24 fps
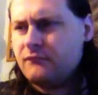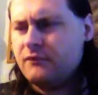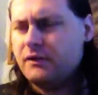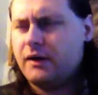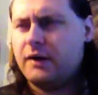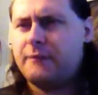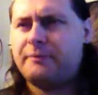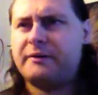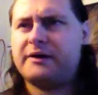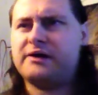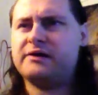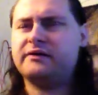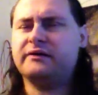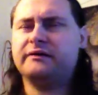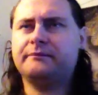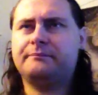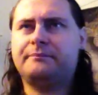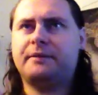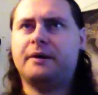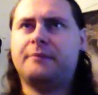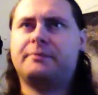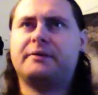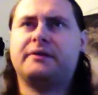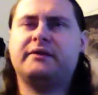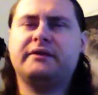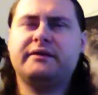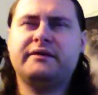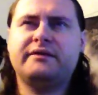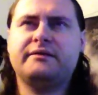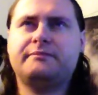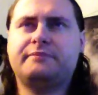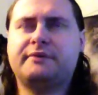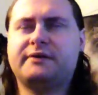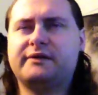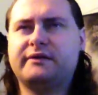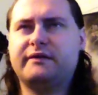apparently apparently
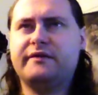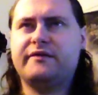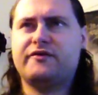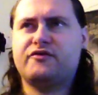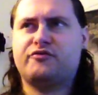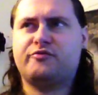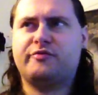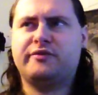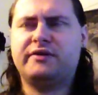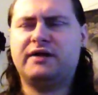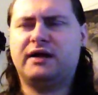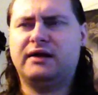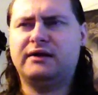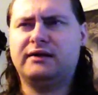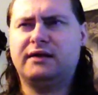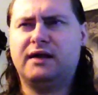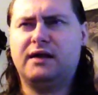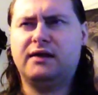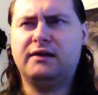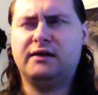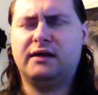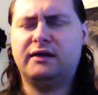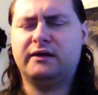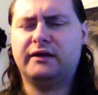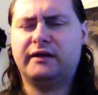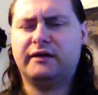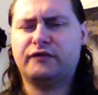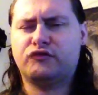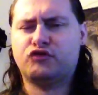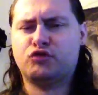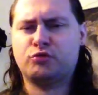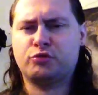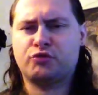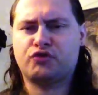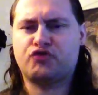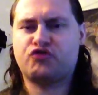apparently there's been a, a, a, lot of
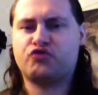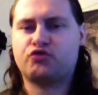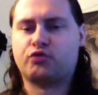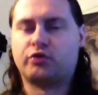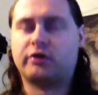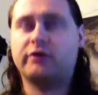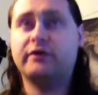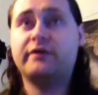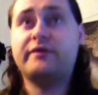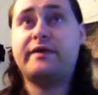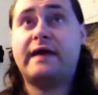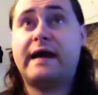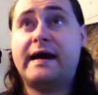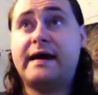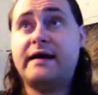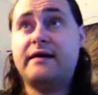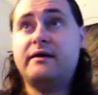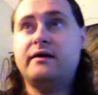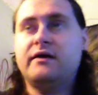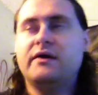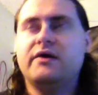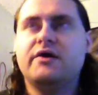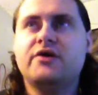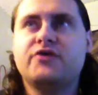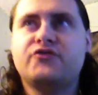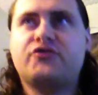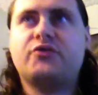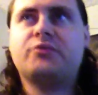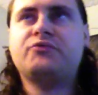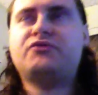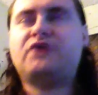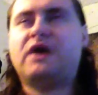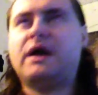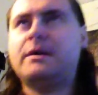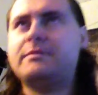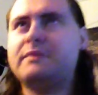rumors swirling that
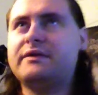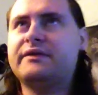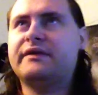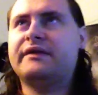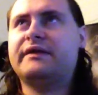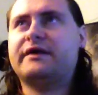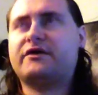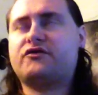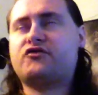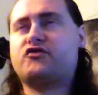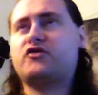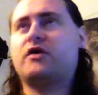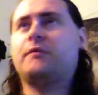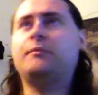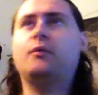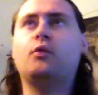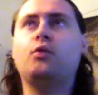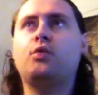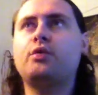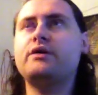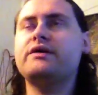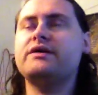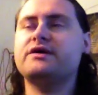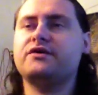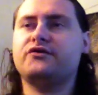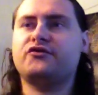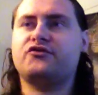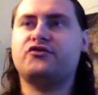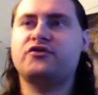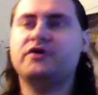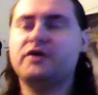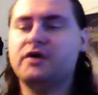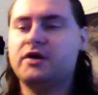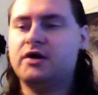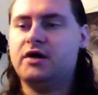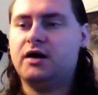sometime in the next couple weeks,
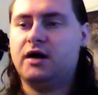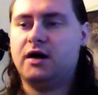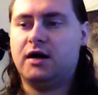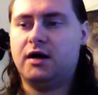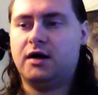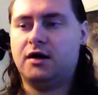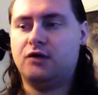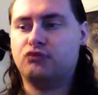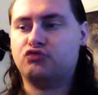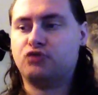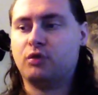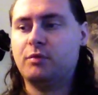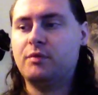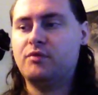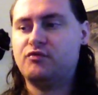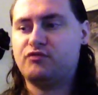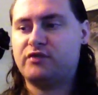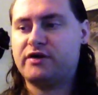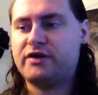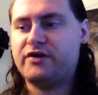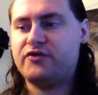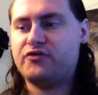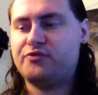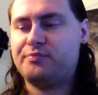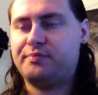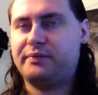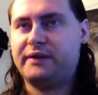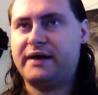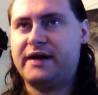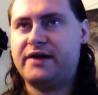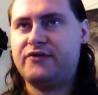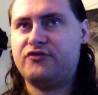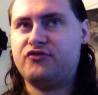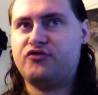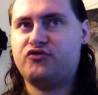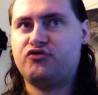uh, Roman Reigns
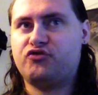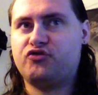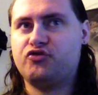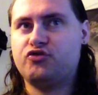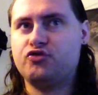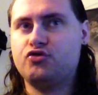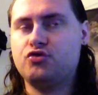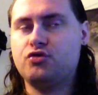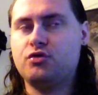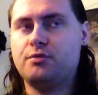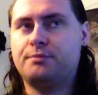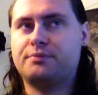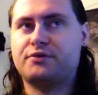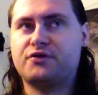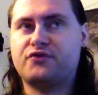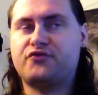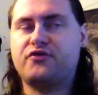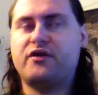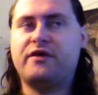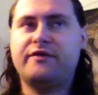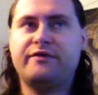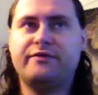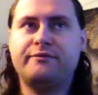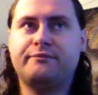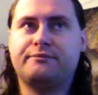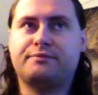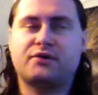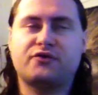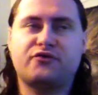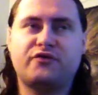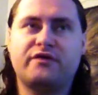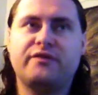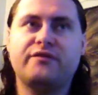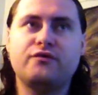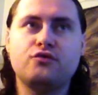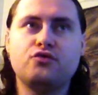plans to present
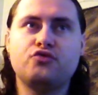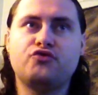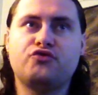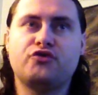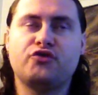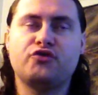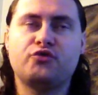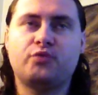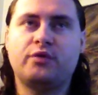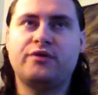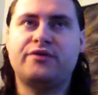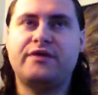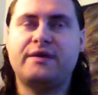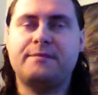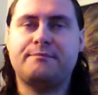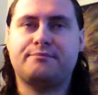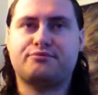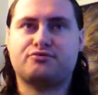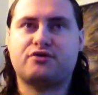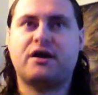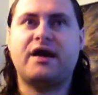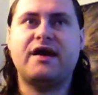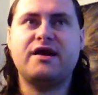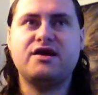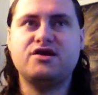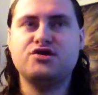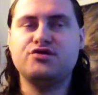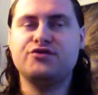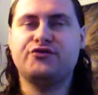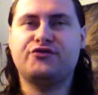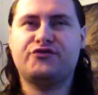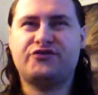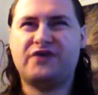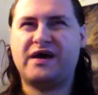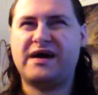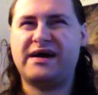present the Usos with a brand
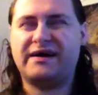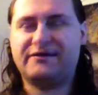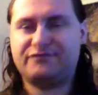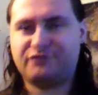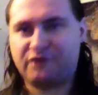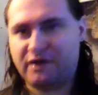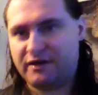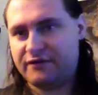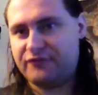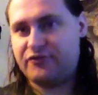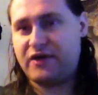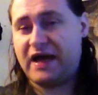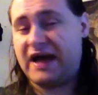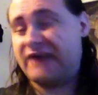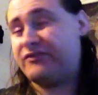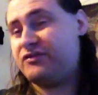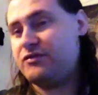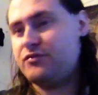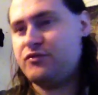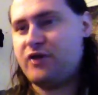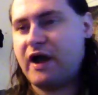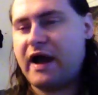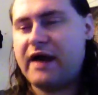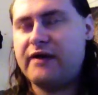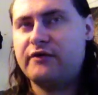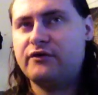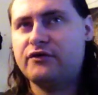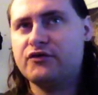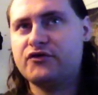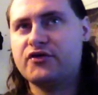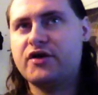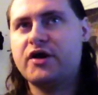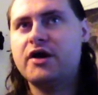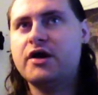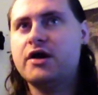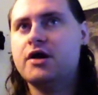new set of, of tag team
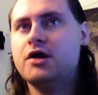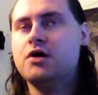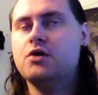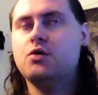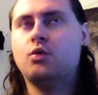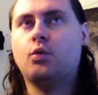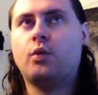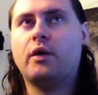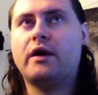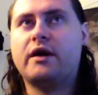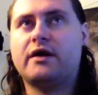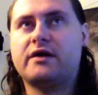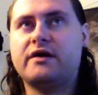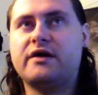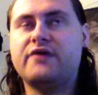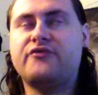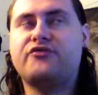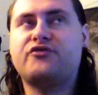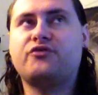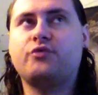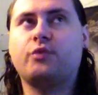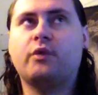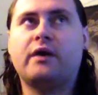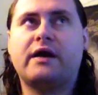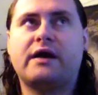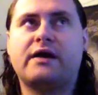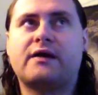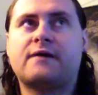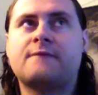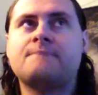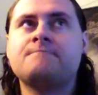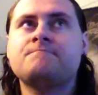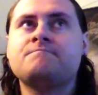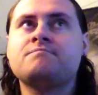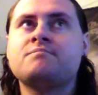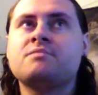titles, where it's
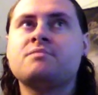where